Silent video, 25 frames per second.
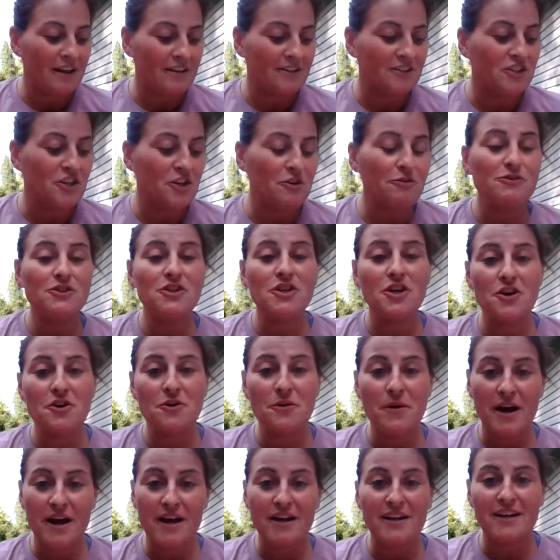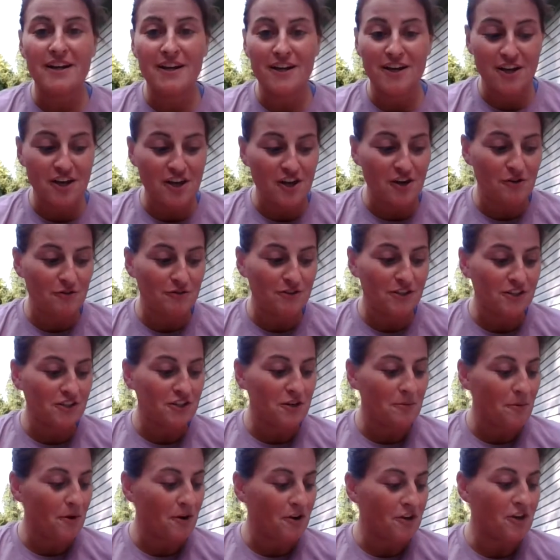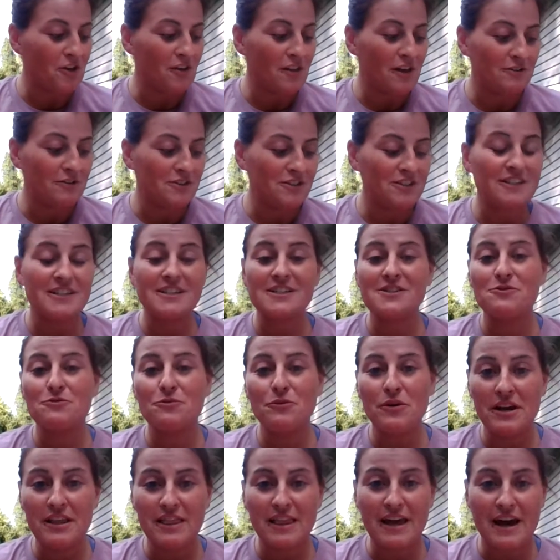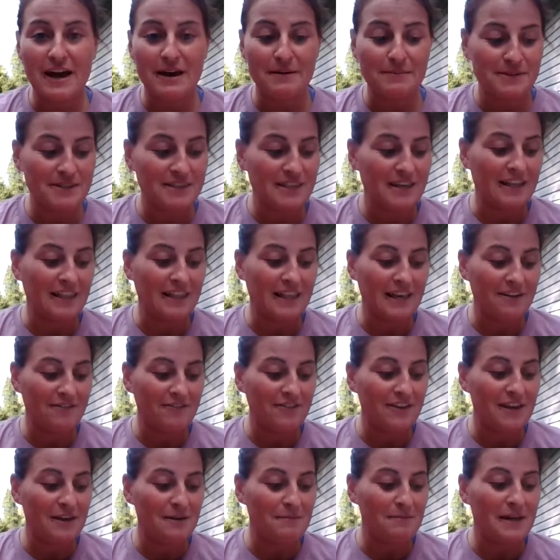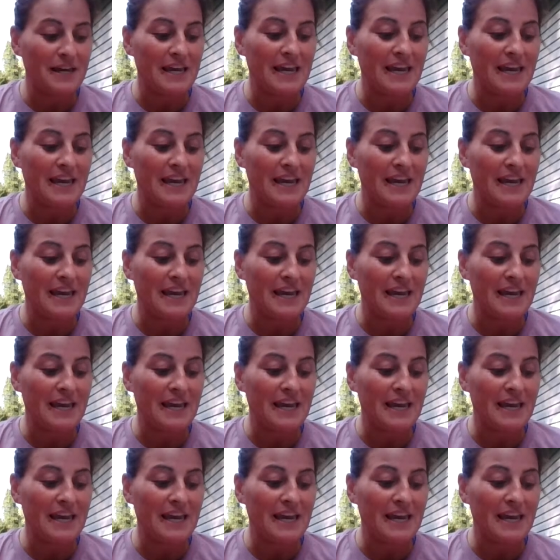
due to an acute tuberculosis relapse that left him